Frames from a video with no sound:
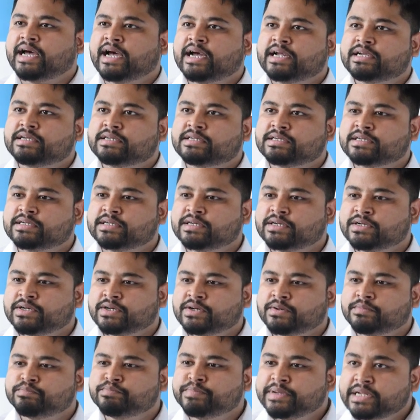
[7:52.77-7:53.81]
at
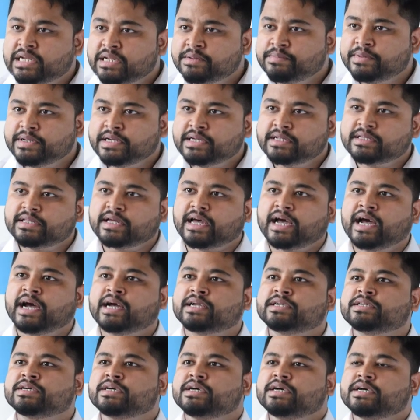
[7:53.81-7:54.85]
uh, Pilibhit,
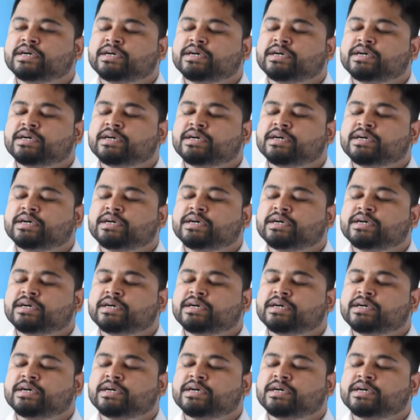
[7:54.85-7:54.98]
at